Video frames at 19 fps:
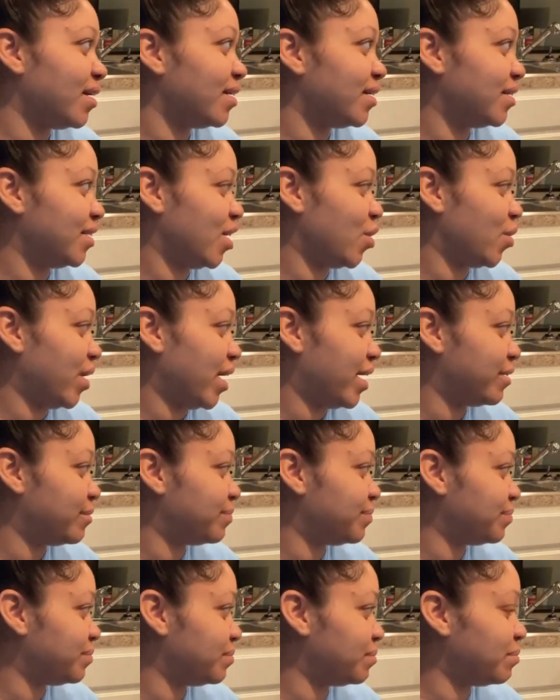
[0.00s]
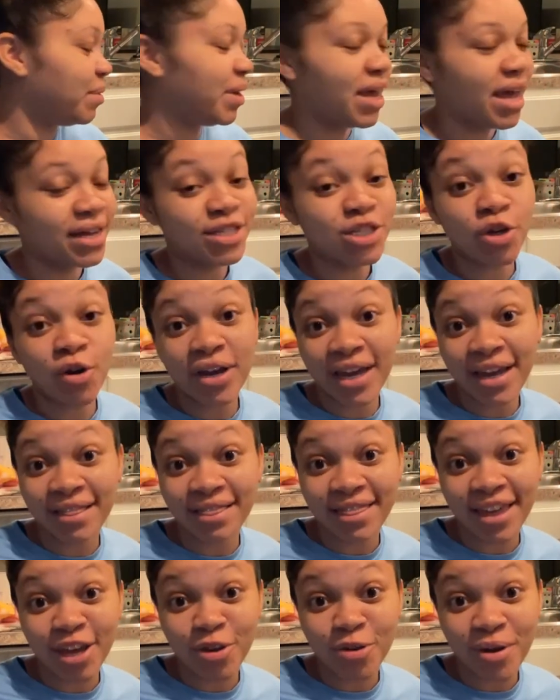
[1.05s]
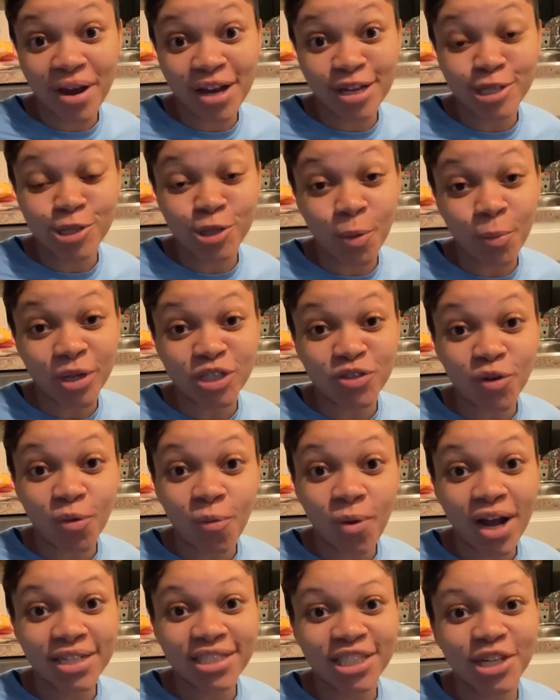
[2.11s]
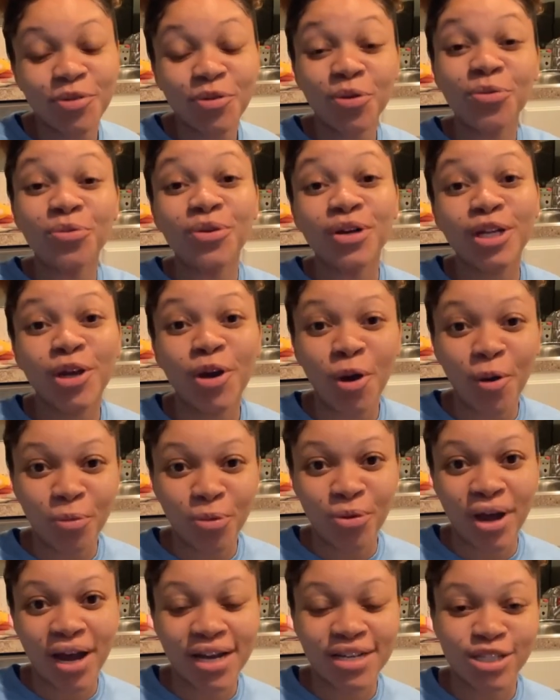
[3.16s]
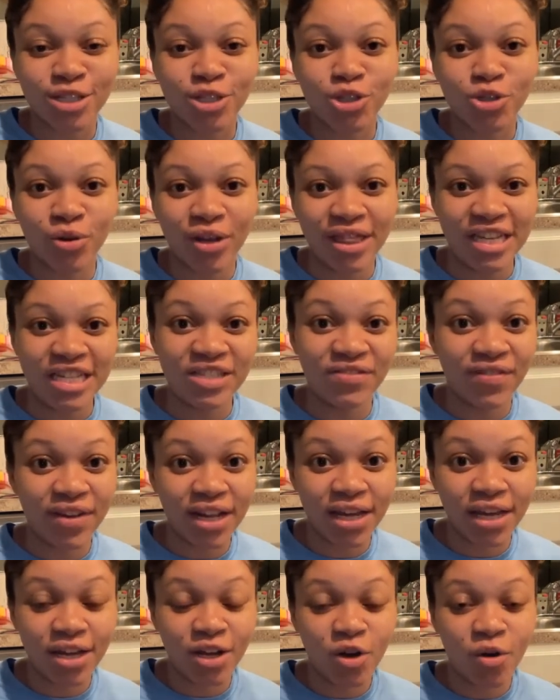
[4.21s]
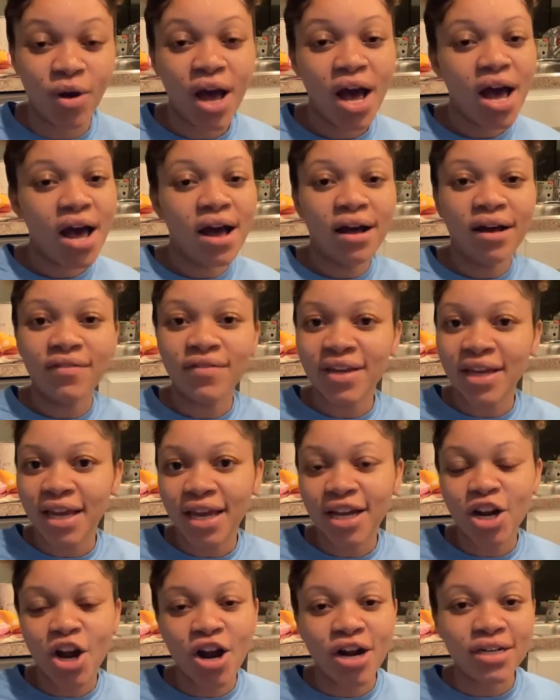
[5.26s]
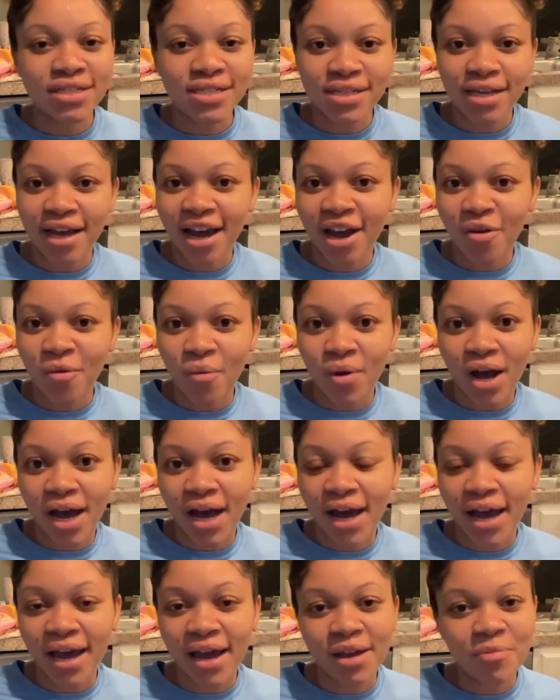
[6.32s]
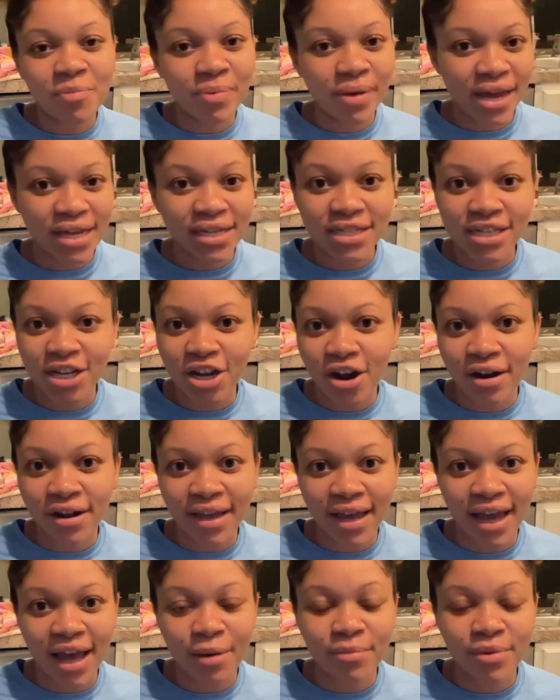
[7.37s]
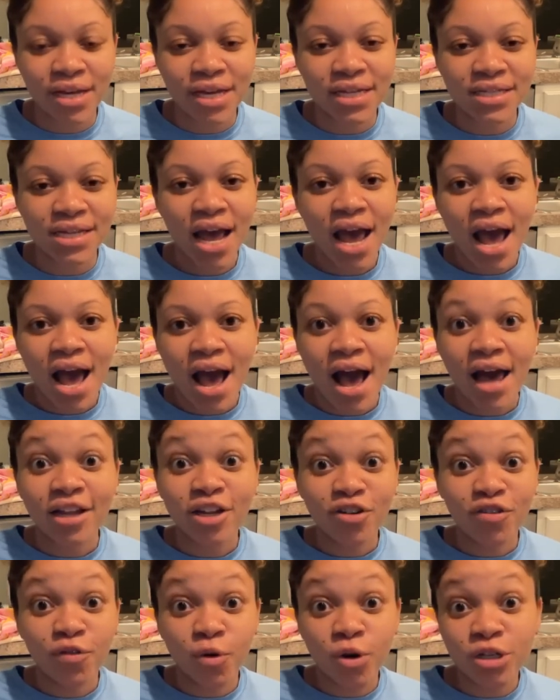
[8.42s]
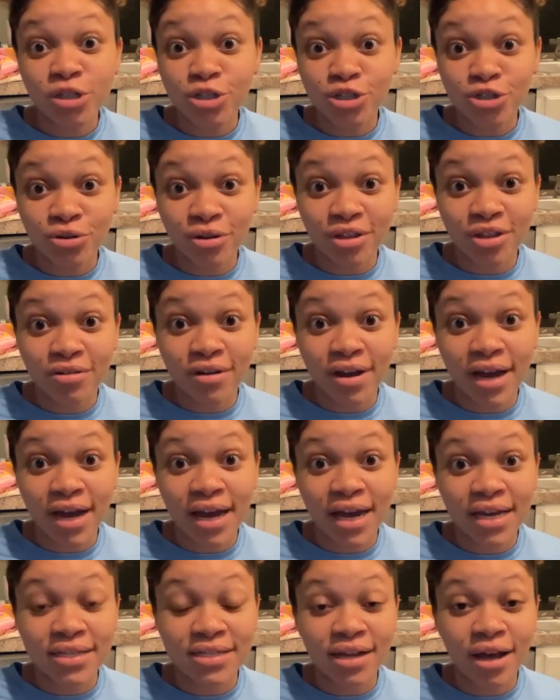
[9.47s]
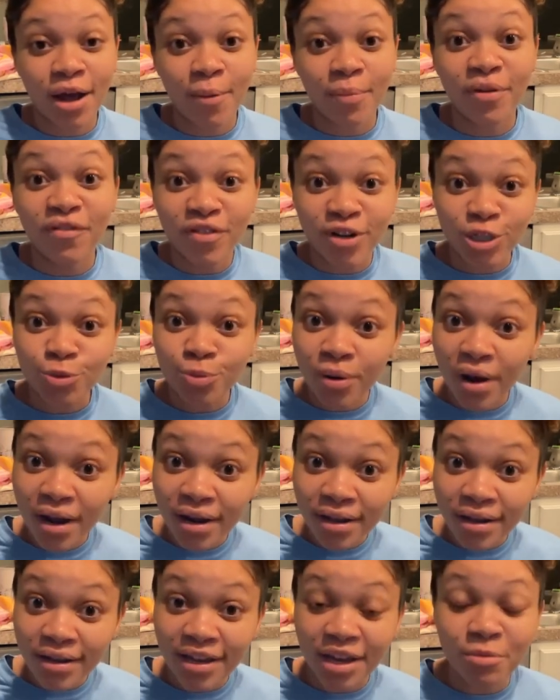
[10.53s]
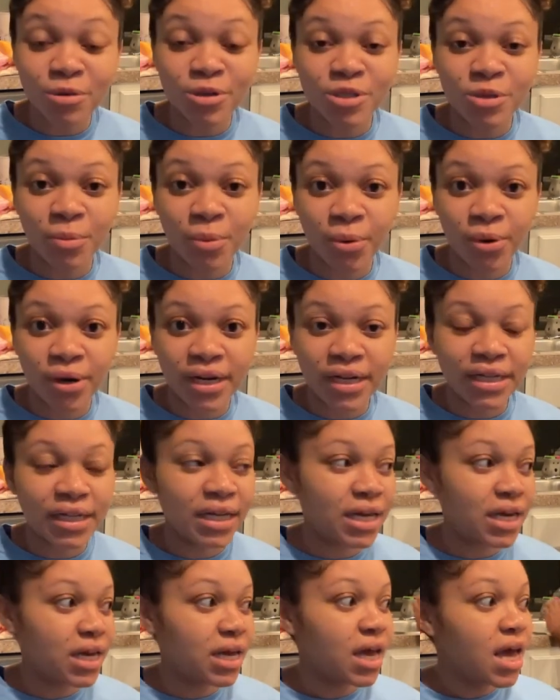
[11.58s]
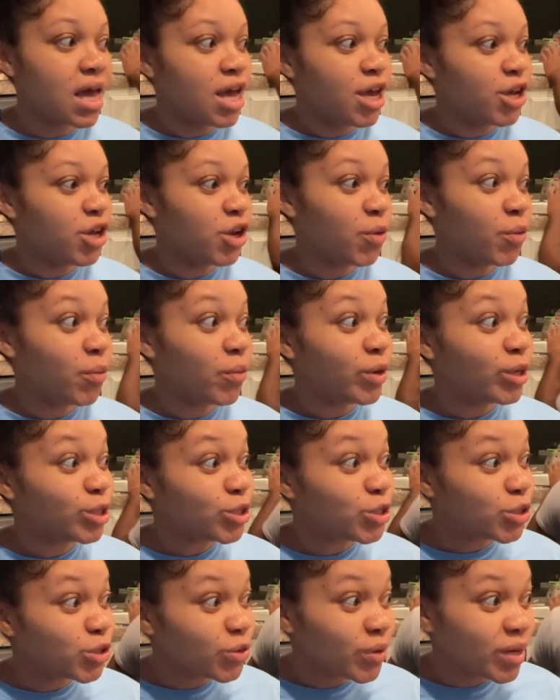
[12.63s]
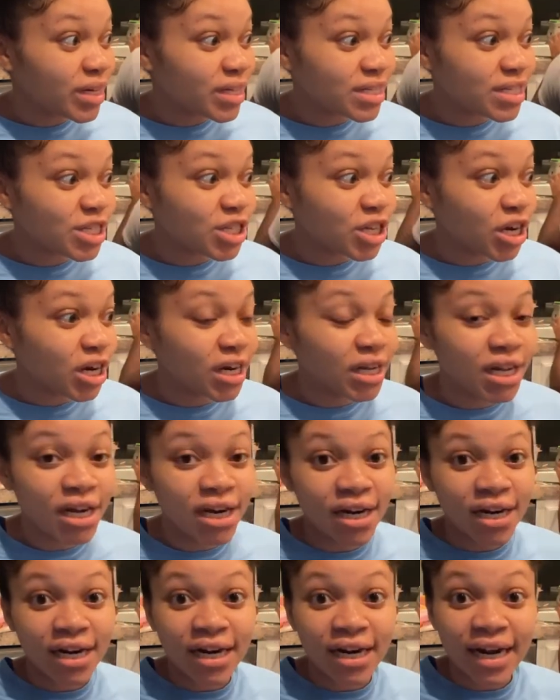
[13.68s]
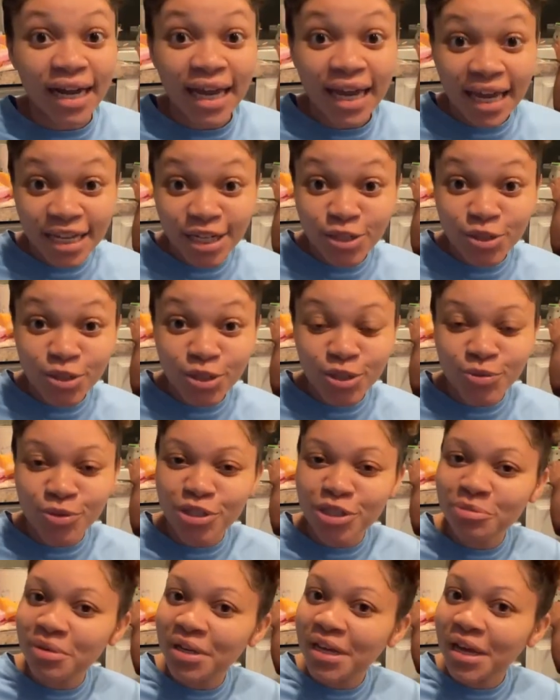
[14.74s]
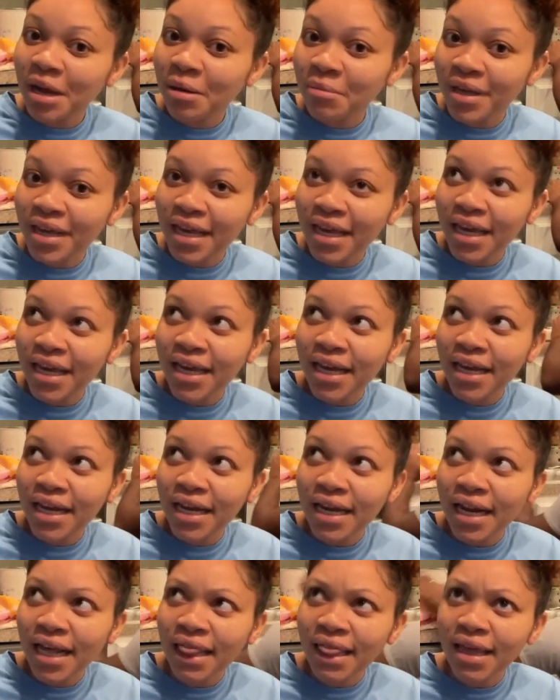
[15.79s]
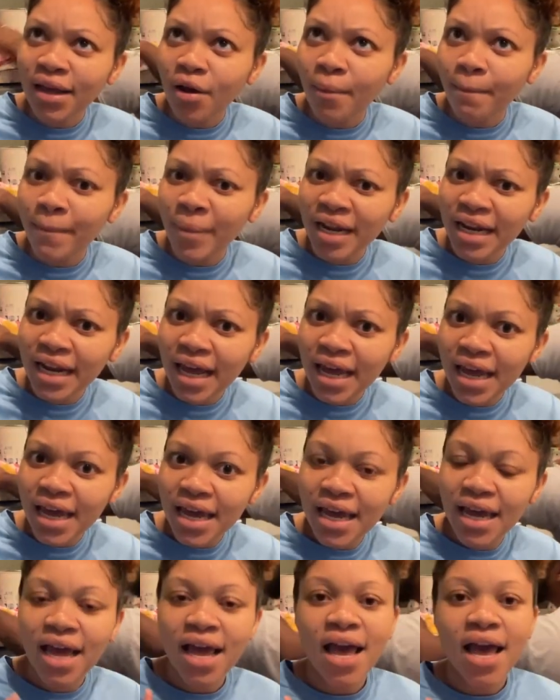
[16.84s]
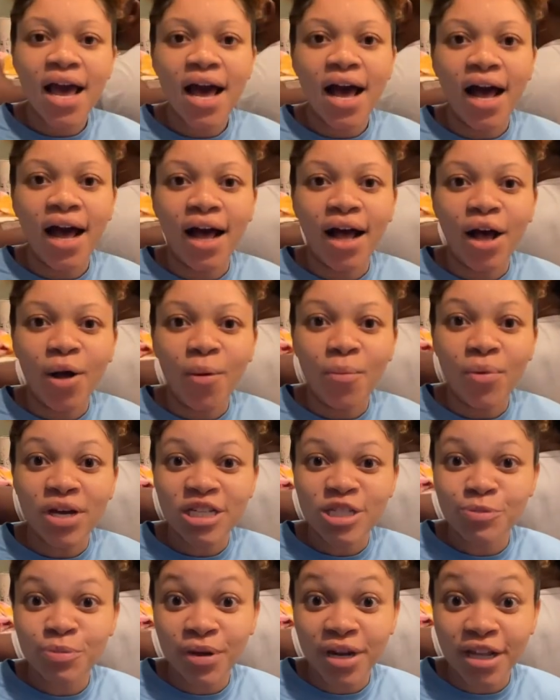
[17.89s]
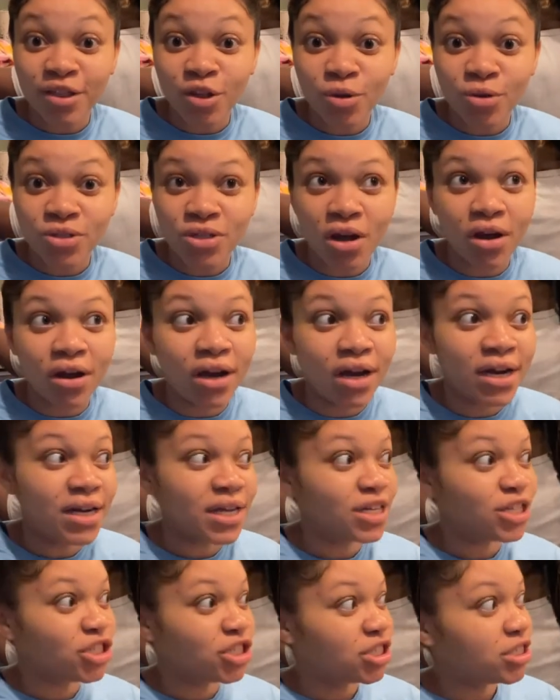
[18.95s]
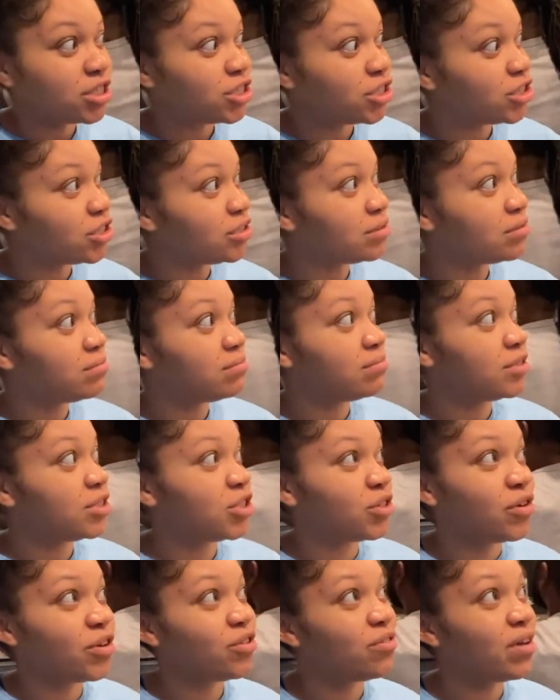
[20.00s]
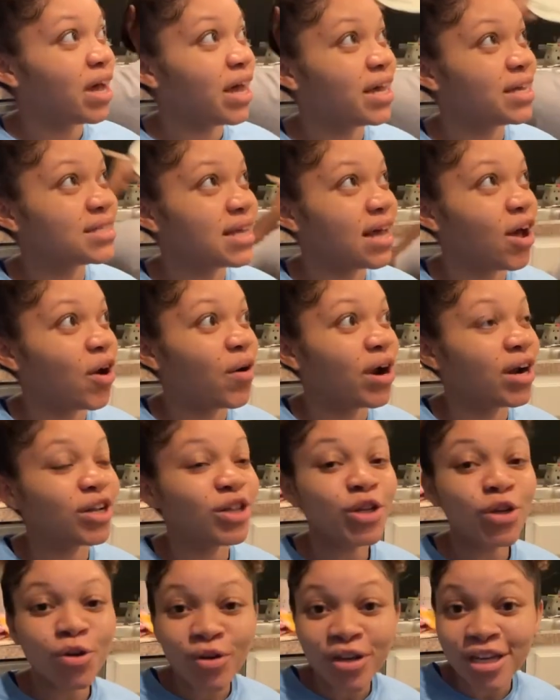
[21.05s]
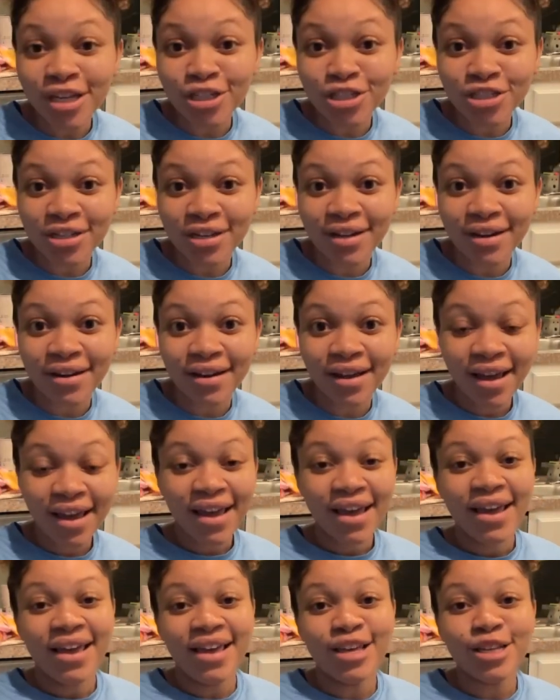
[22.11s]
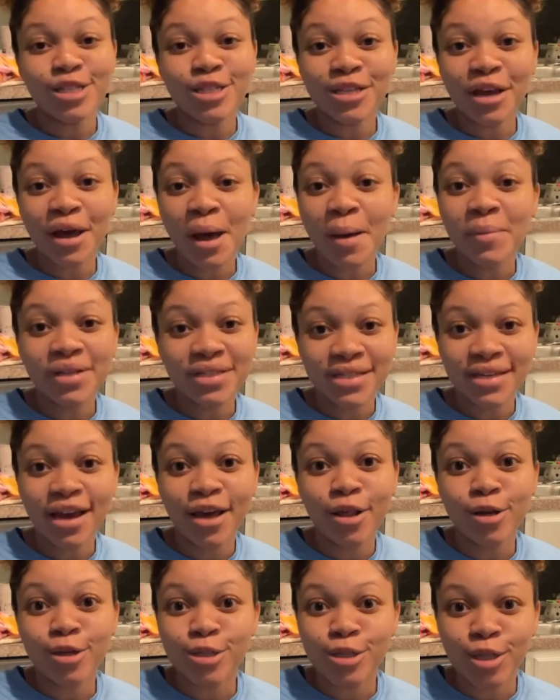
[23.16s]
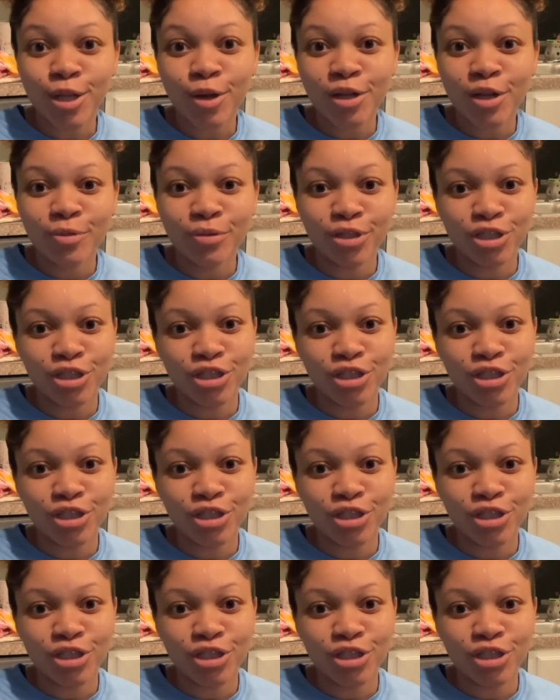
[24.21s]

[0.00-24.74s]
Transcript: Okay. But yeah, so again, thank you guys so much for watching. We really hope you guys enjoyed this video of, again, our DIY painting our cabinets. I look forward to showing you guys the finished product, and most importantly, you know, when we do install our handles, which should be coming in, I think, on Monday, us putting those on and just showing you guys how our little kitchen is coming together slowly but